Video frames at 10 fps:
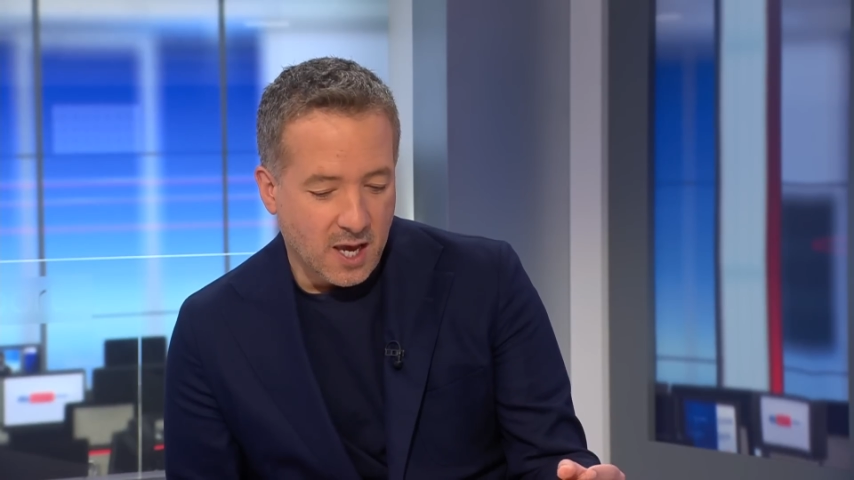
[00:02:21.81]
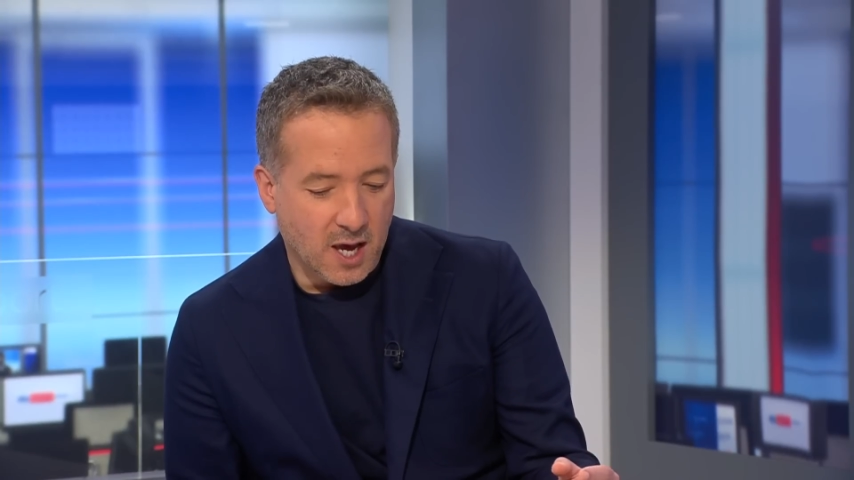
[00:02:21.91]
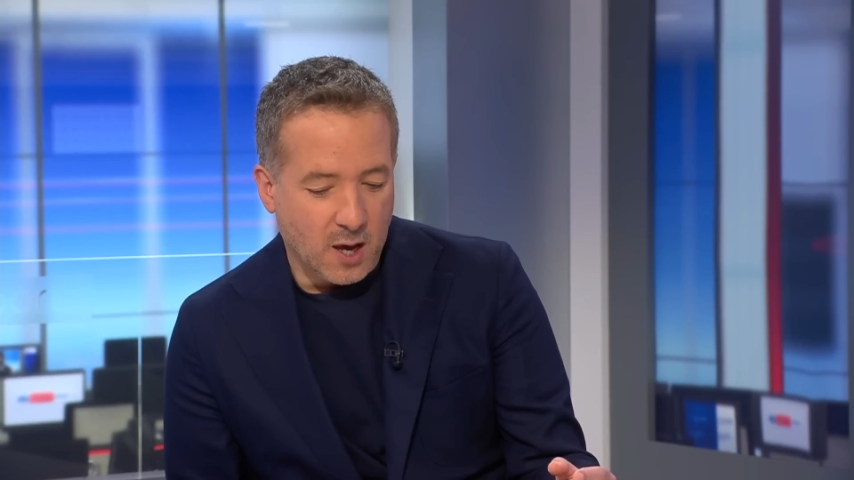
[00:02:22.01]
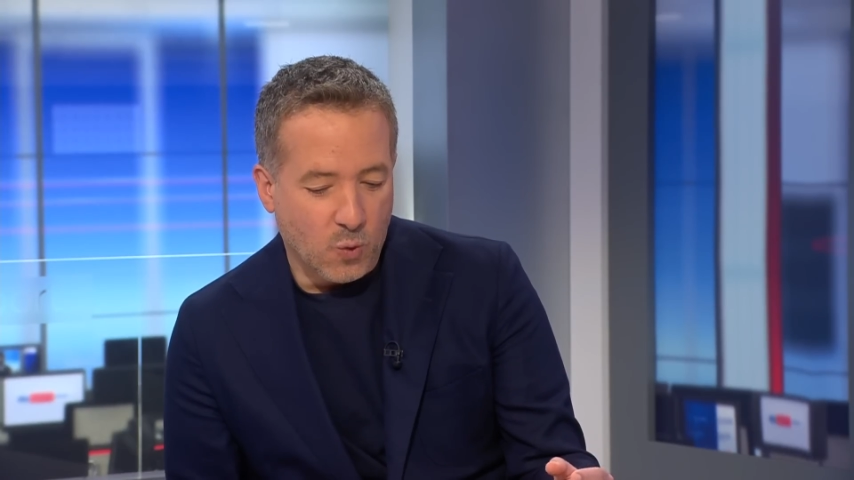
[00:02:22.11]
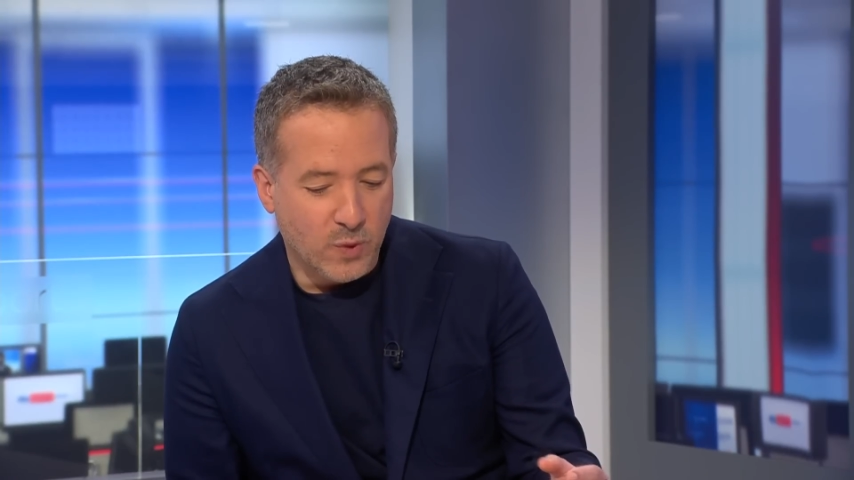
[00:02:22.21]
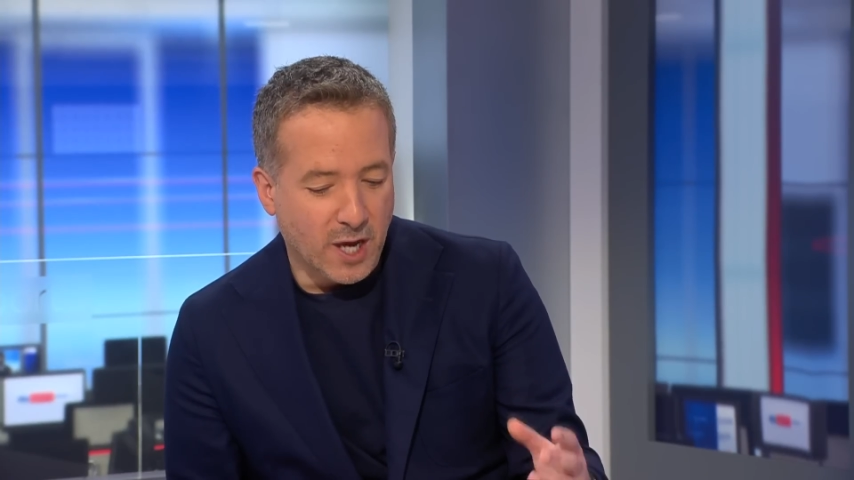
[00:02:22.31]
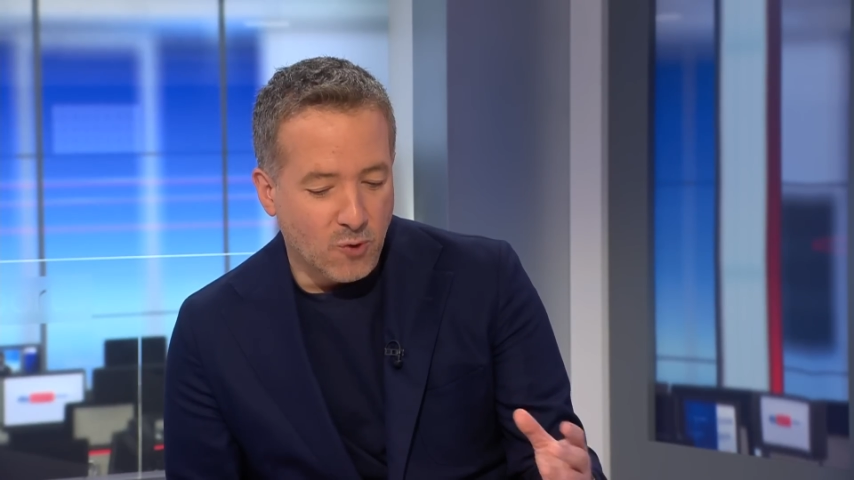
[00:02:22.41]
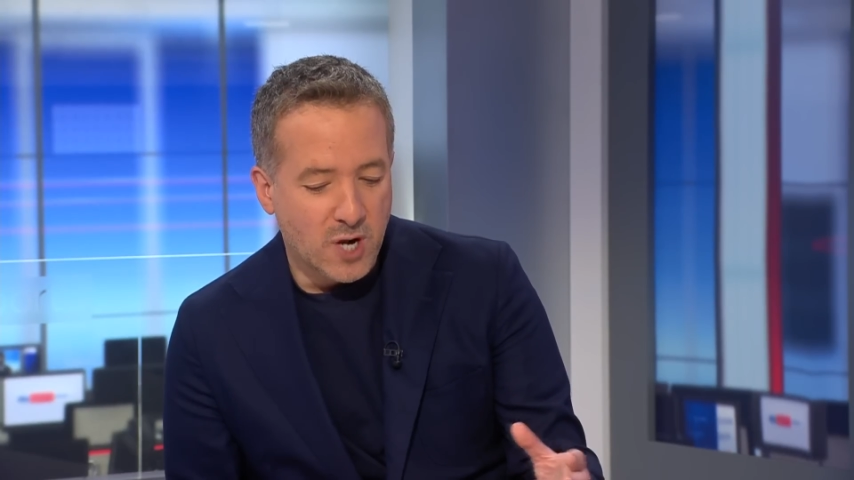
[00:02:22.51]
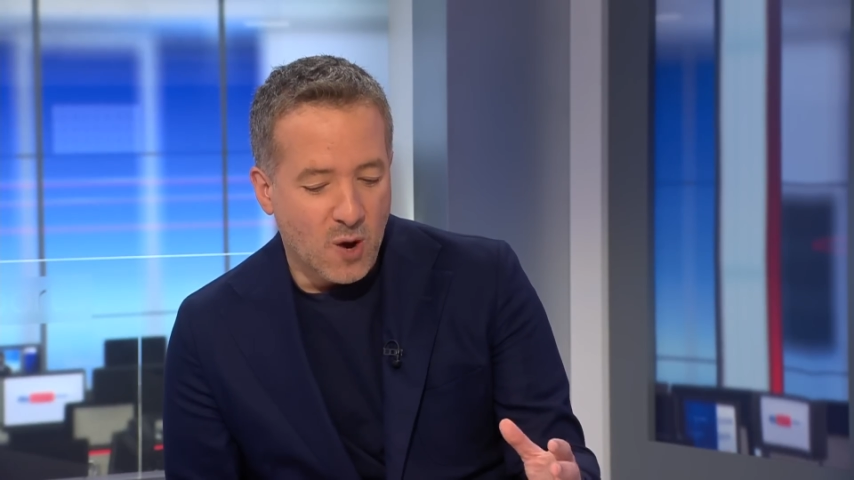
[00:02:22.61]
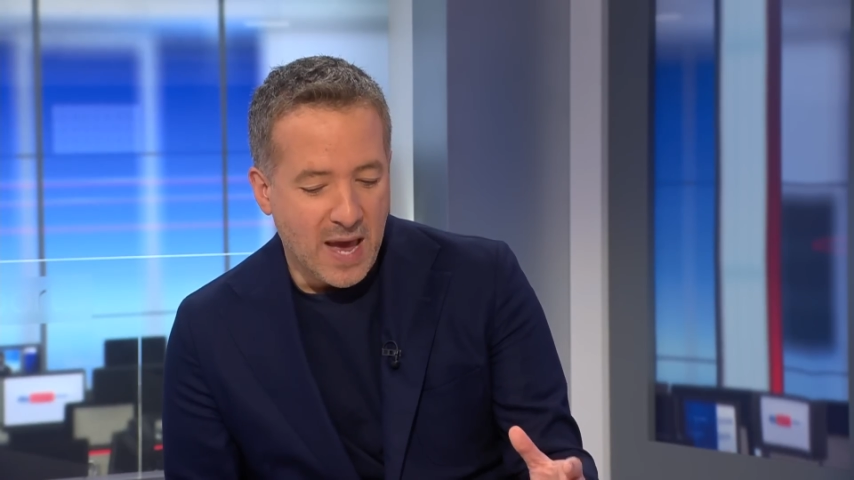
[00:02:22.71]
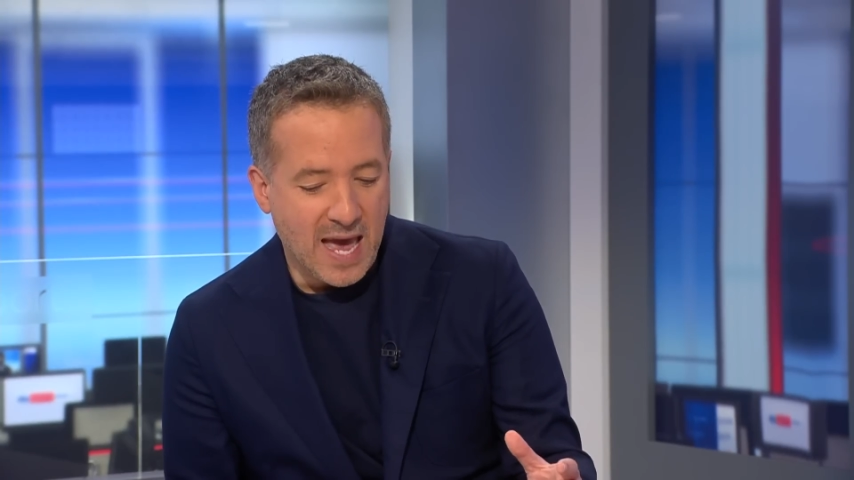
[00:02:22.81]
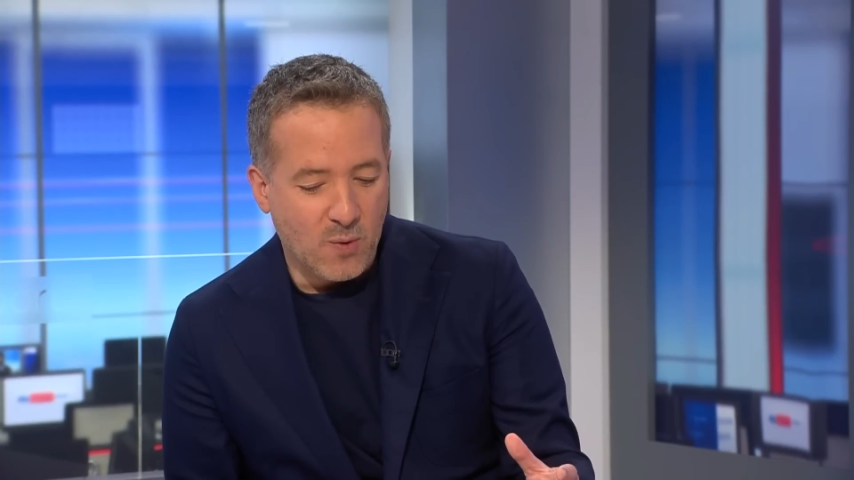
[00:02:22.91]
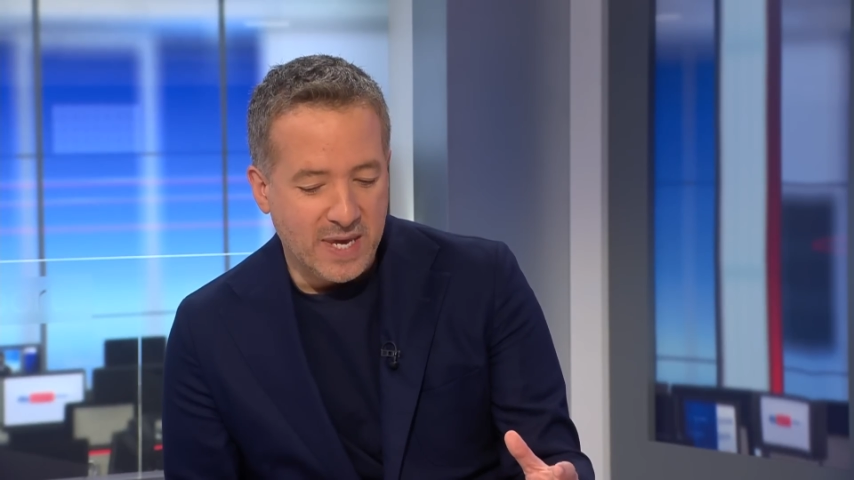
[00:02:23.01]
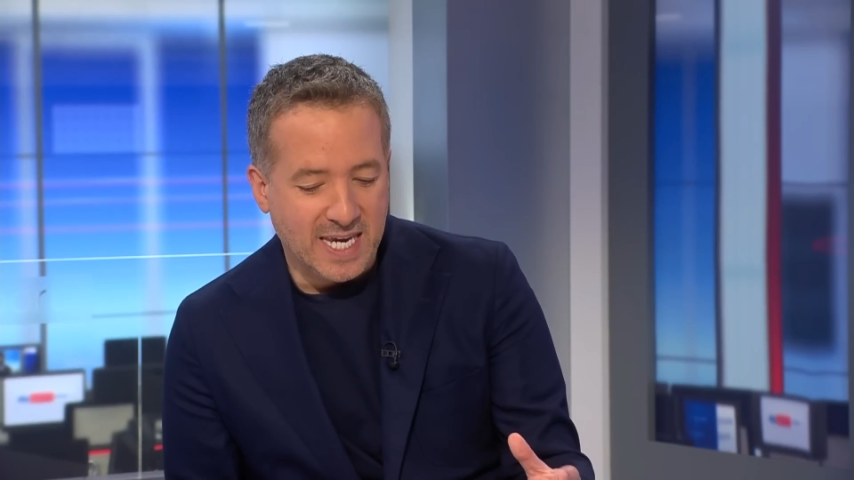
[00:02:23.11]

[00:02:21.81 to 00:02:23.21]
Uh, we don't know how